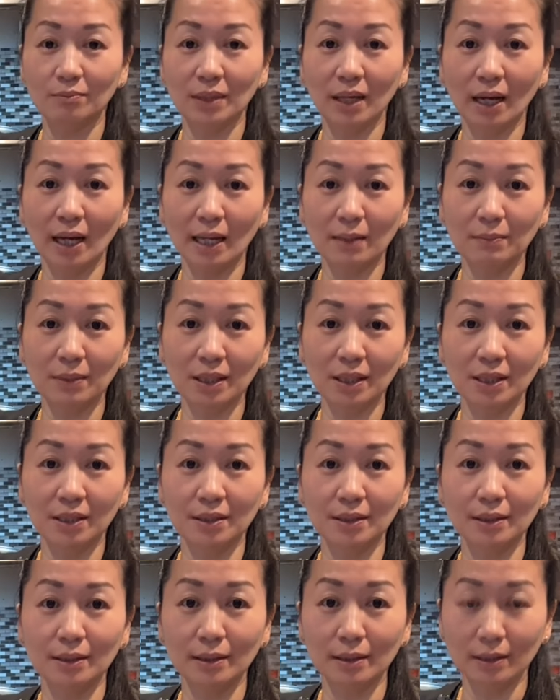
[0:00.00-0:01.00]
behind me
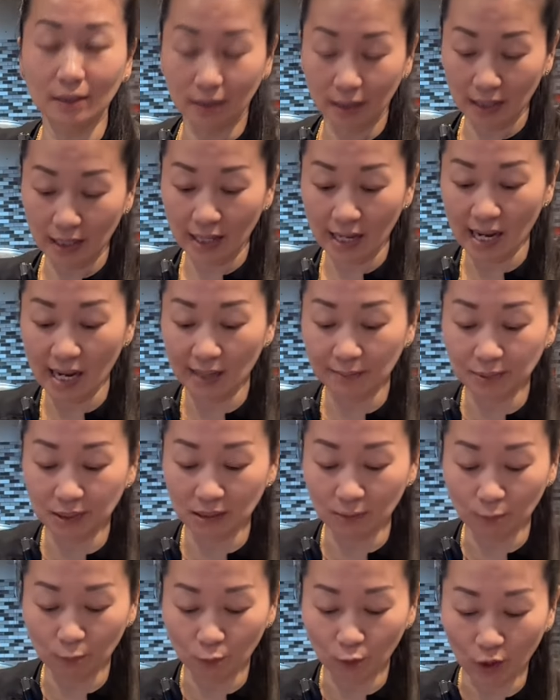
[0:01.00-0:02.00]
here, I have
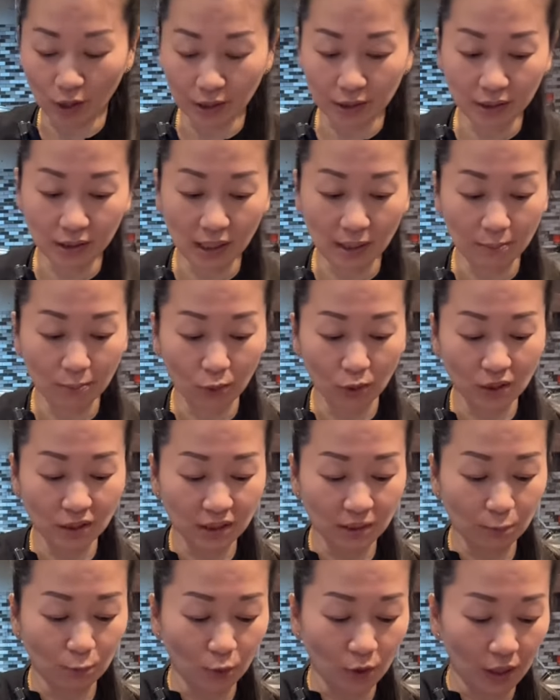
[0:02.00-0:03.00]
some water. I boiled
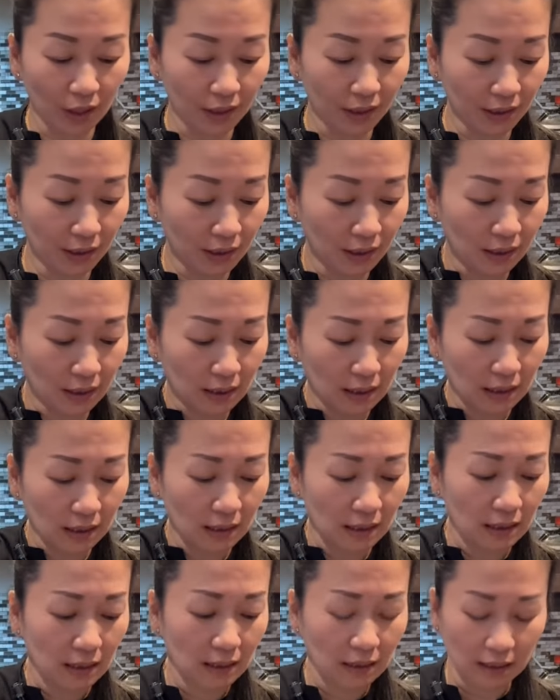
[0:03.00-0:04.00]
some water.
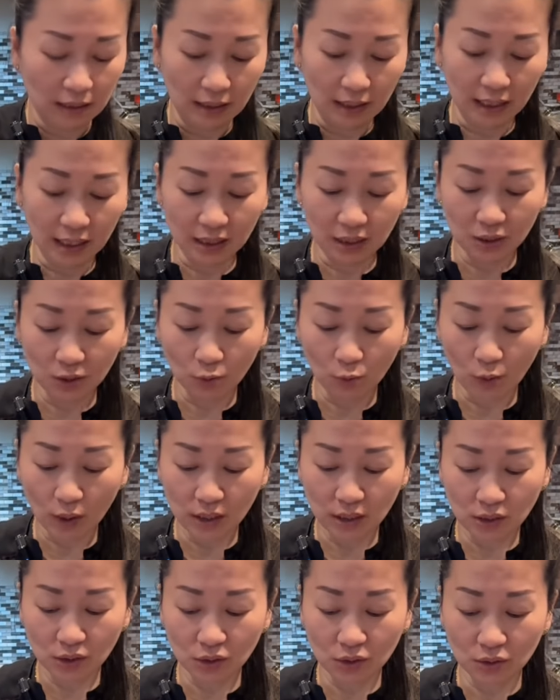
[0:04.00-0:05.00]
And you don't
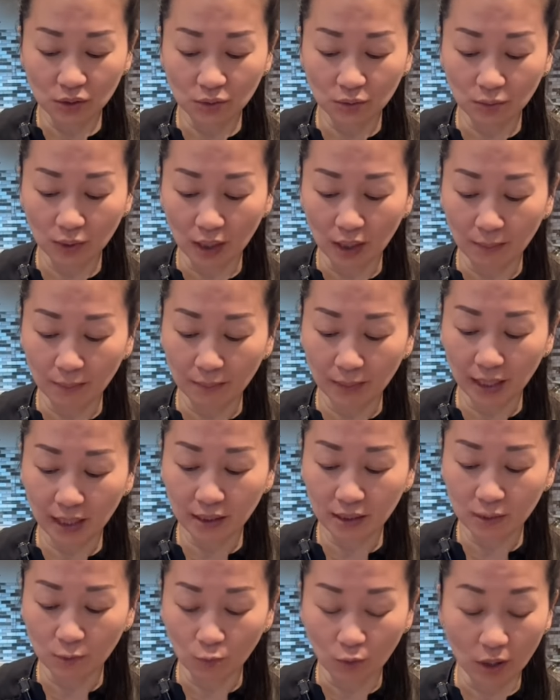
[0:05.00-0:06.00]
want to make
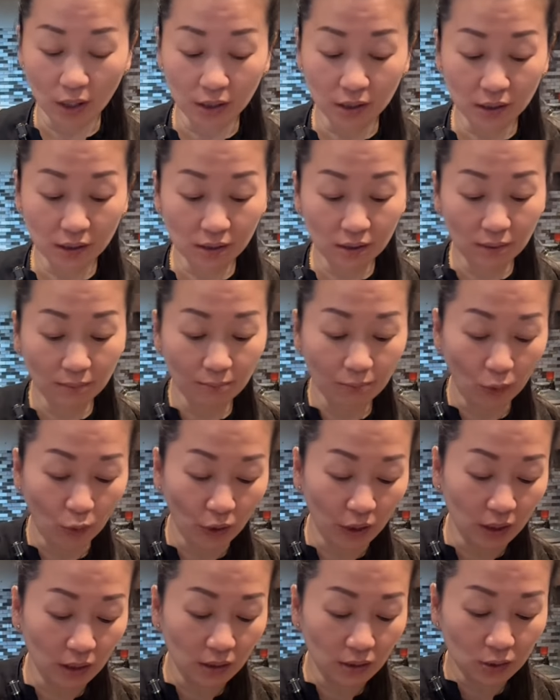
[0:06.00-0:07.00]
the water
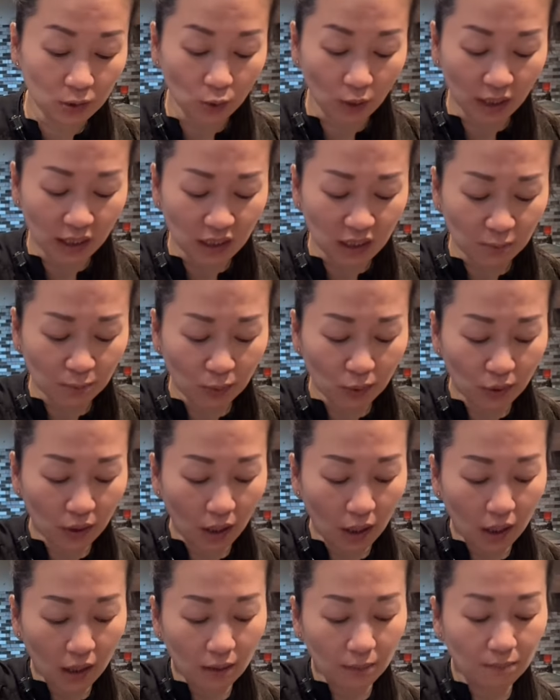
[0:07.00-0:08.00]
boil, so I just put
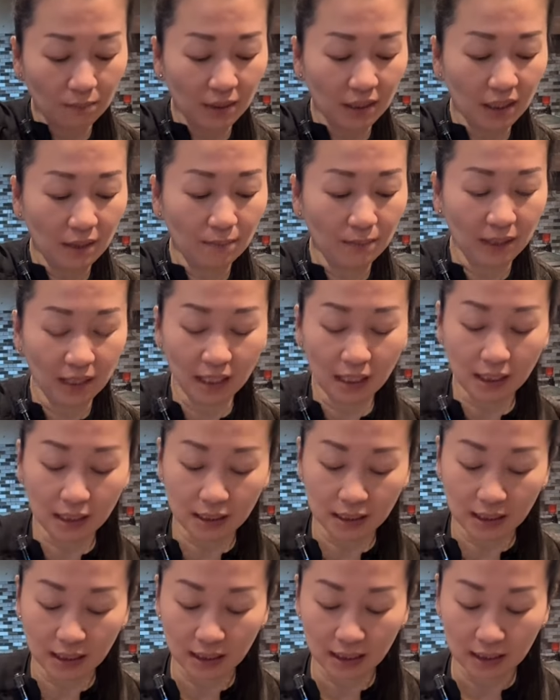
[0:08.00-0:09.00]
on medium heat